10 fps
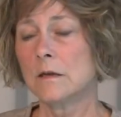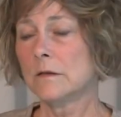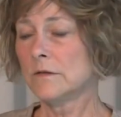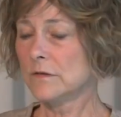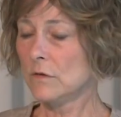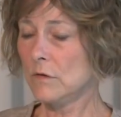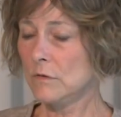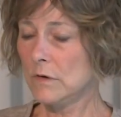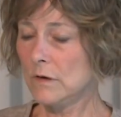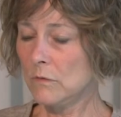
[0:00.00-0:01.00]

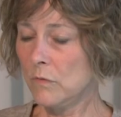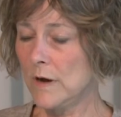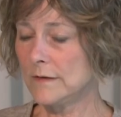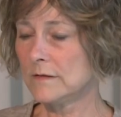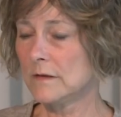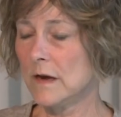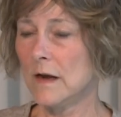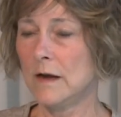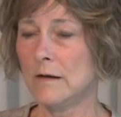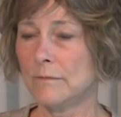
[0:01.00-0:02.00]
So, what
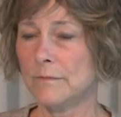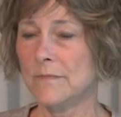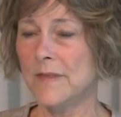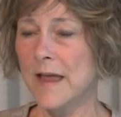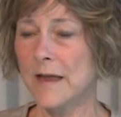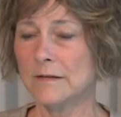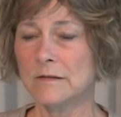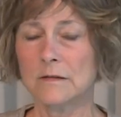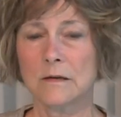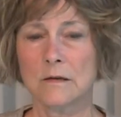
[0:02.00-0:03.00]
um, that
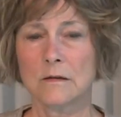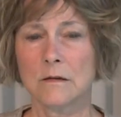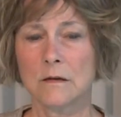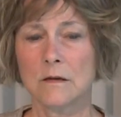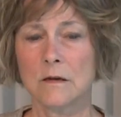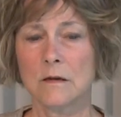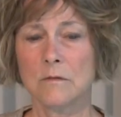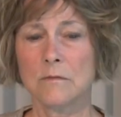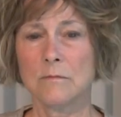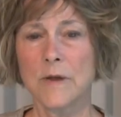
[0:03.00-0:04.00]

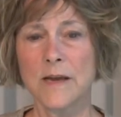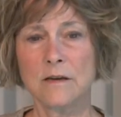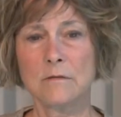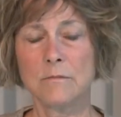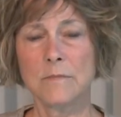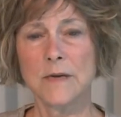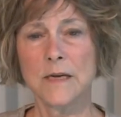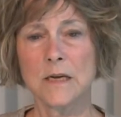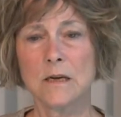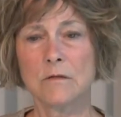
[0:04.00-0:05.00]
made
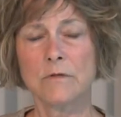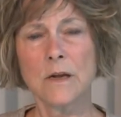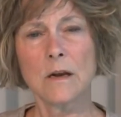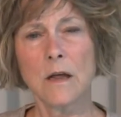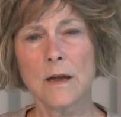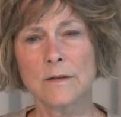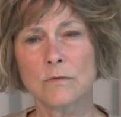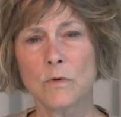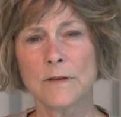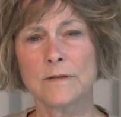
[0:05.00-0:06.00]
me realize
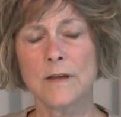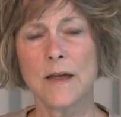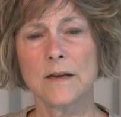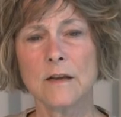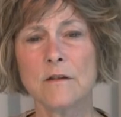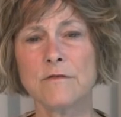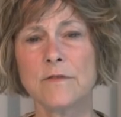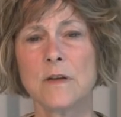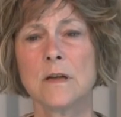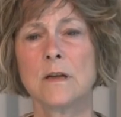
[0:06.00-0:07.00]
was that if
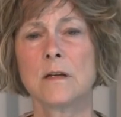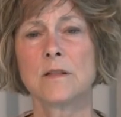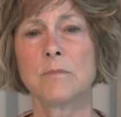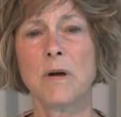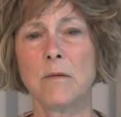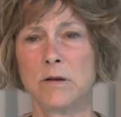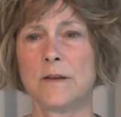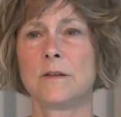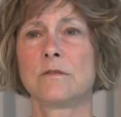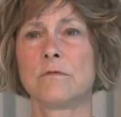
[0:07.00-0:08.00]
the public
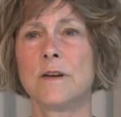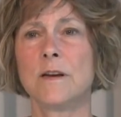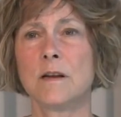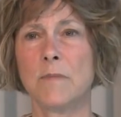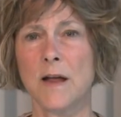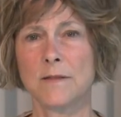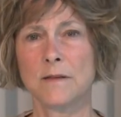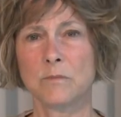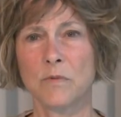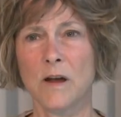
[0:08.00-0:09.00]
is reading about
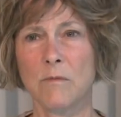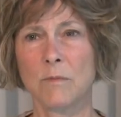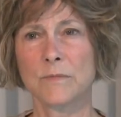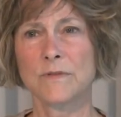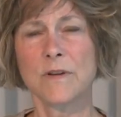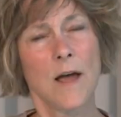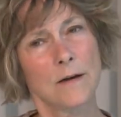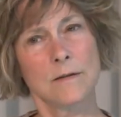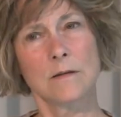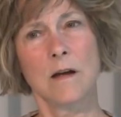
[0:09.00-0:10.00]
these problems, not
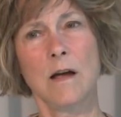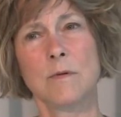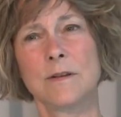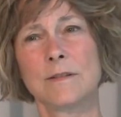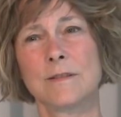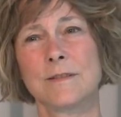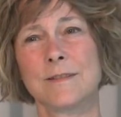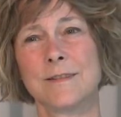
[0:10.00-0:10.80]
as a commons,